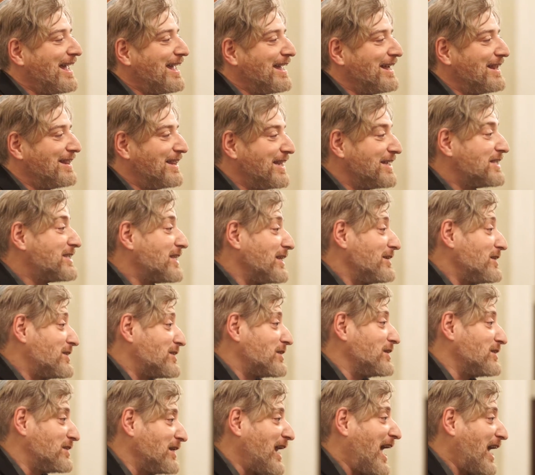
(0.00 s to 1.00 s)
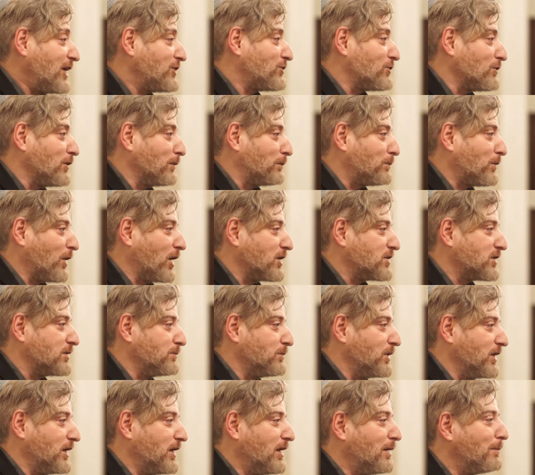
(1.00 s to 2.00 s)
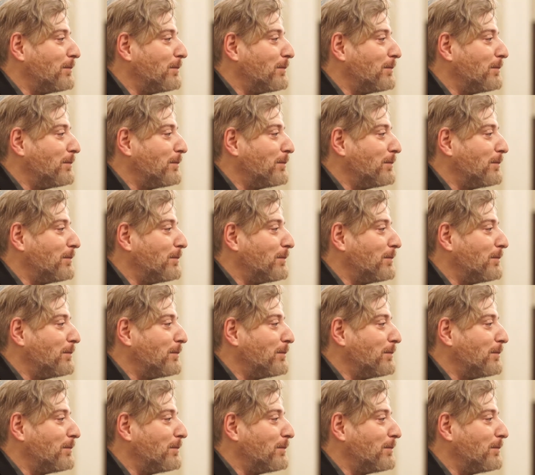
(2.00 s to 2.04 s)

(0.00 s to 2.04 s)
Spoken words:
This is natural, possibly,